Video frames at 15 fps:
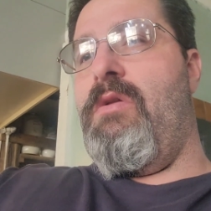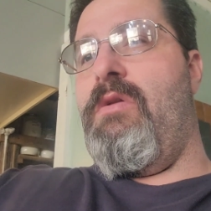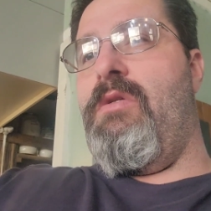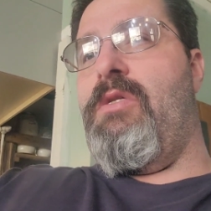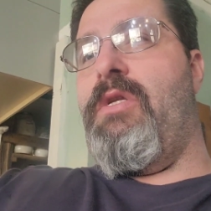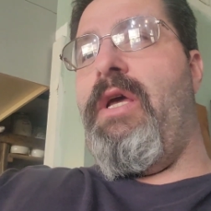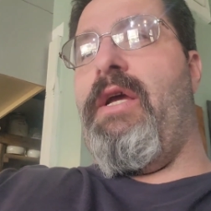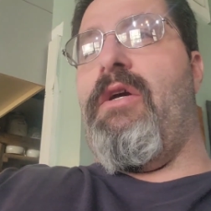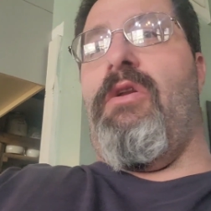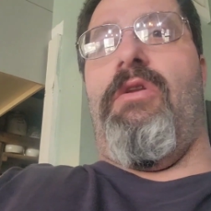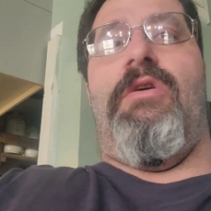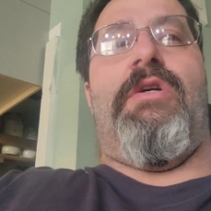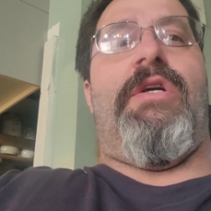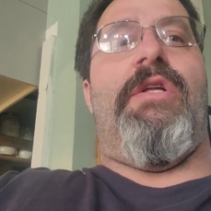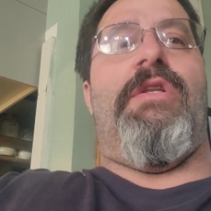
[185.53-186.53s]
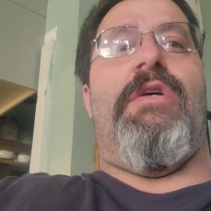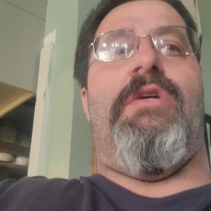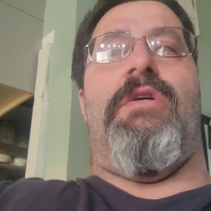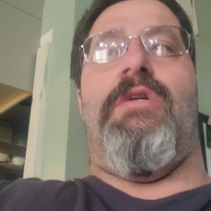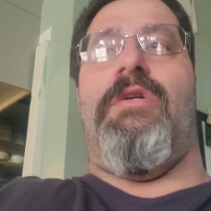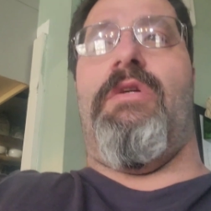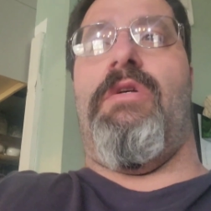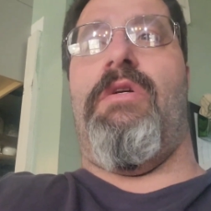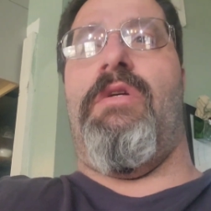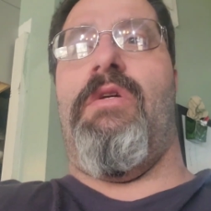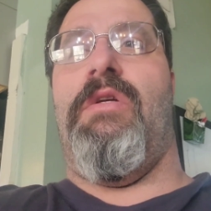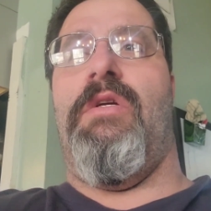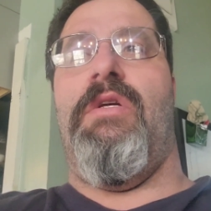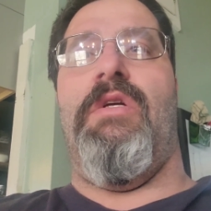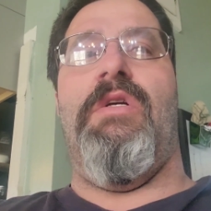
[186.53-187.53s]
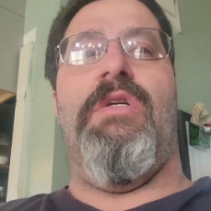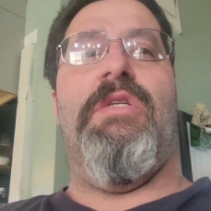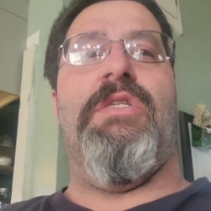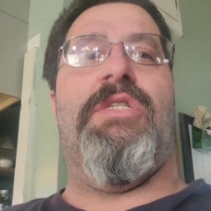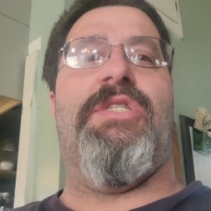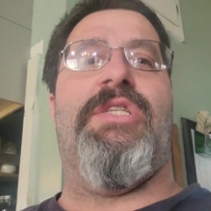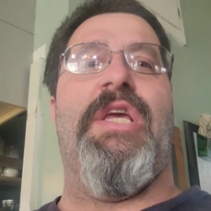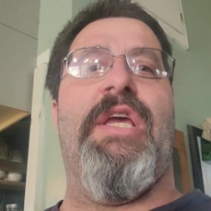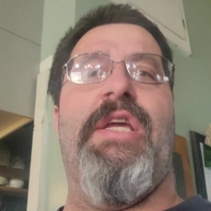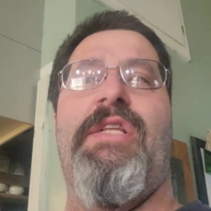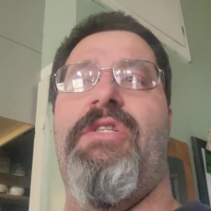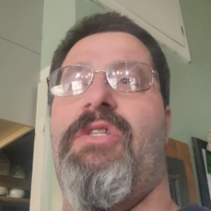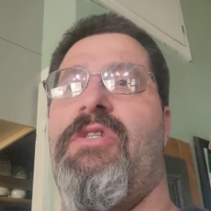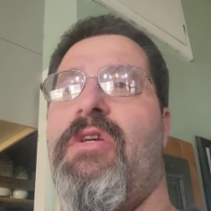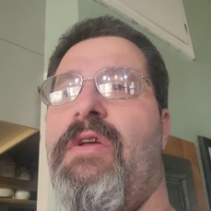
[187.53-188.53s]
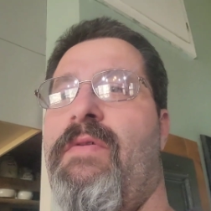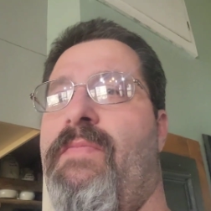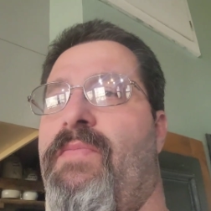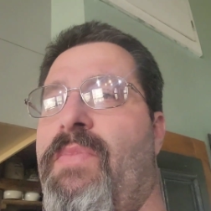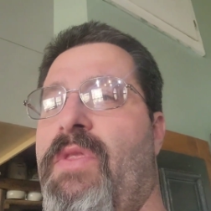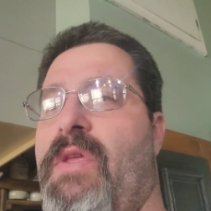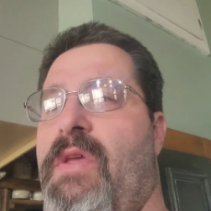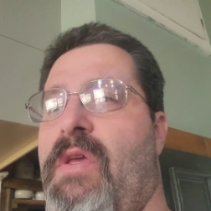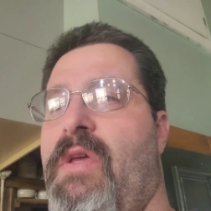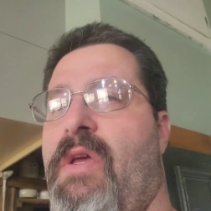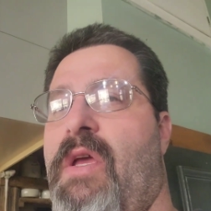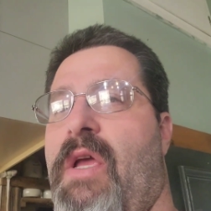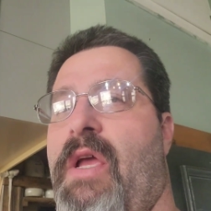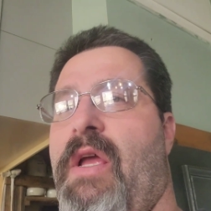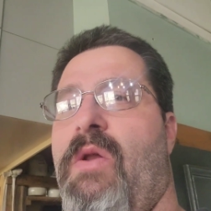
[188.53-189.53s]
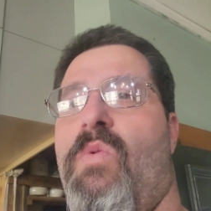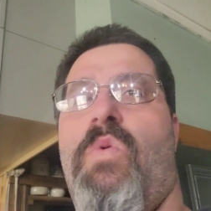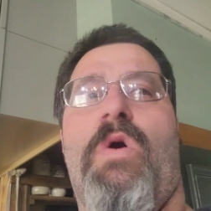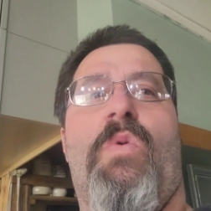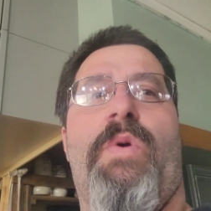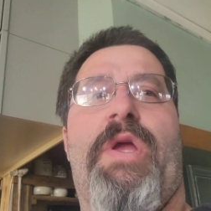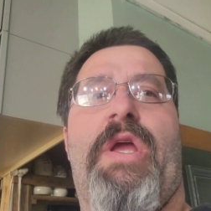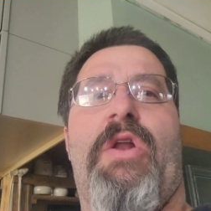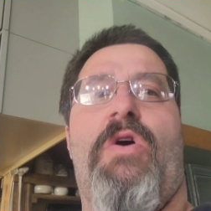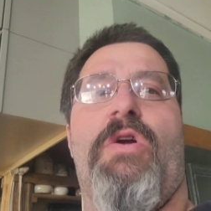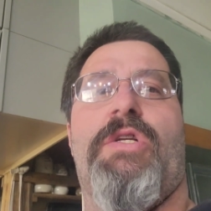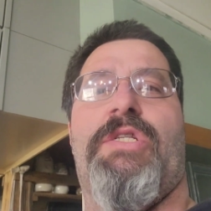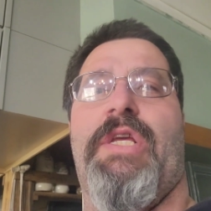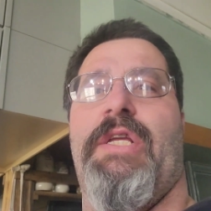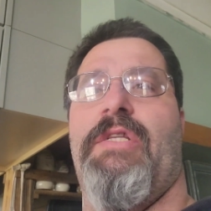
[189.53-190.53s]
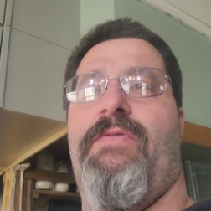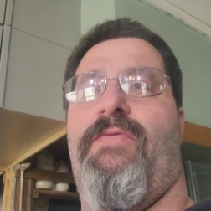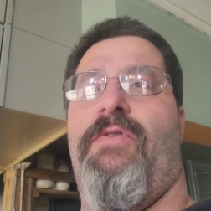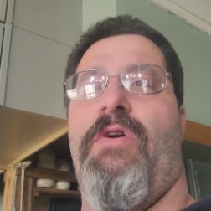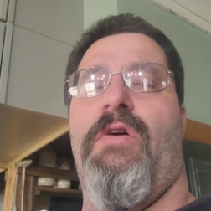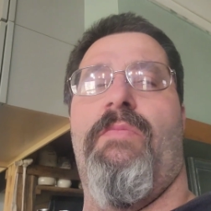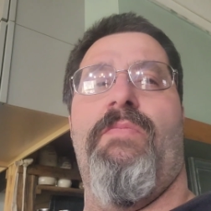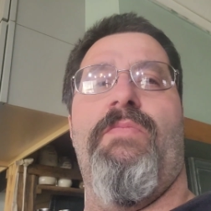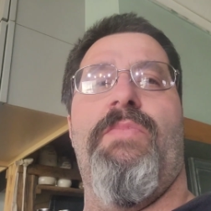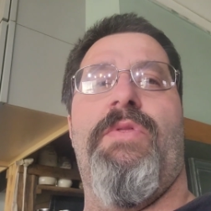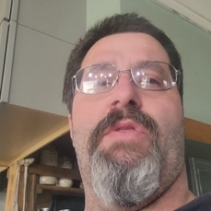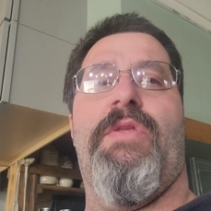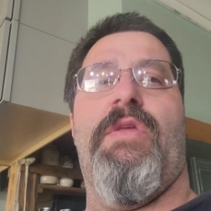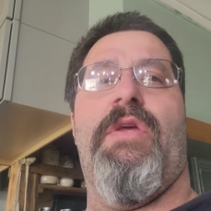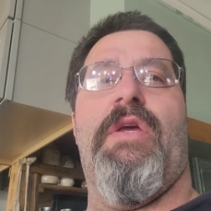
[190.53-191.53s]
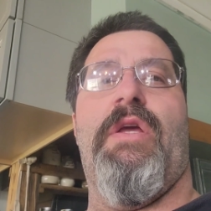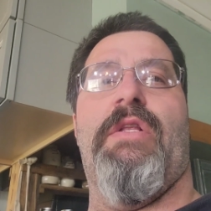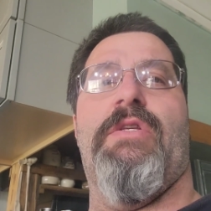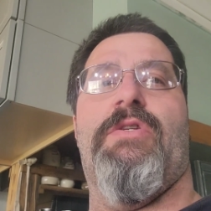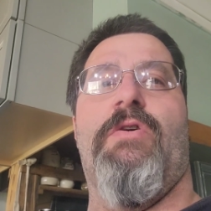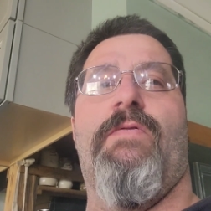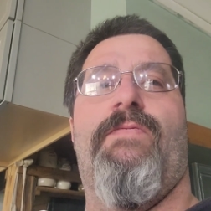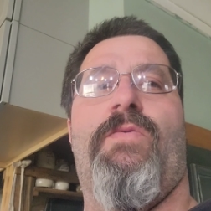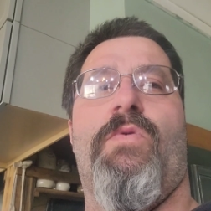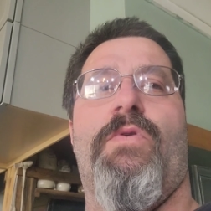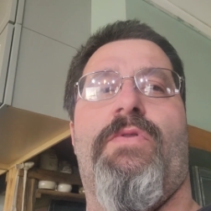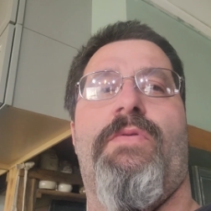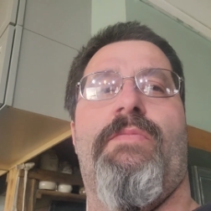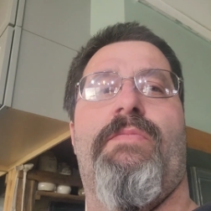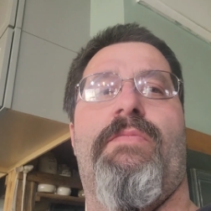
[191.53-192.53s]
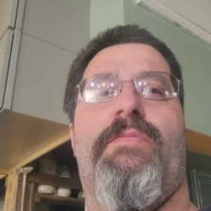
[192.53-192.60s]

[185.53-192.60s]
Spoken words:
let's take a look at seeds and where we get our seeds from and so forth.